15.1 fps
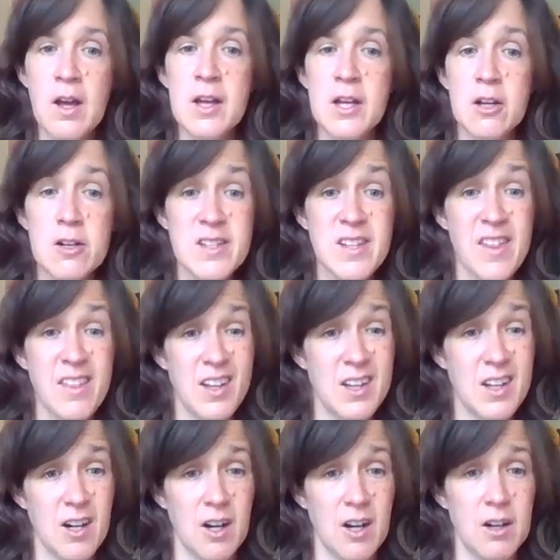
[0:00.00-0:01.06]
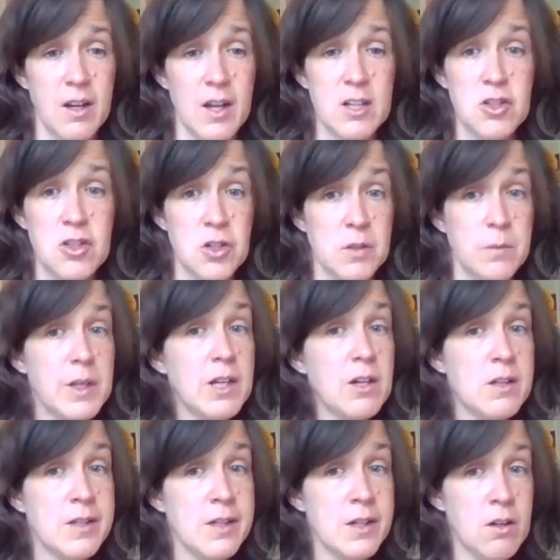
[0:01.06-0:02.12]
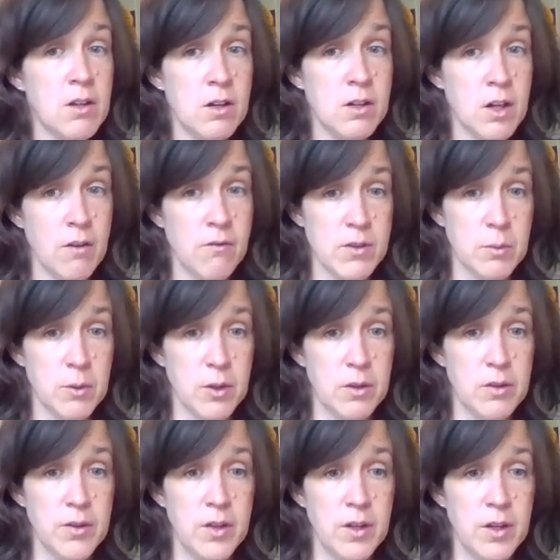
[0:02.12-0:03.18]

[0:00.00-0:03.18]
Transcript: Here's the thing here. It should be a little uncomfortable.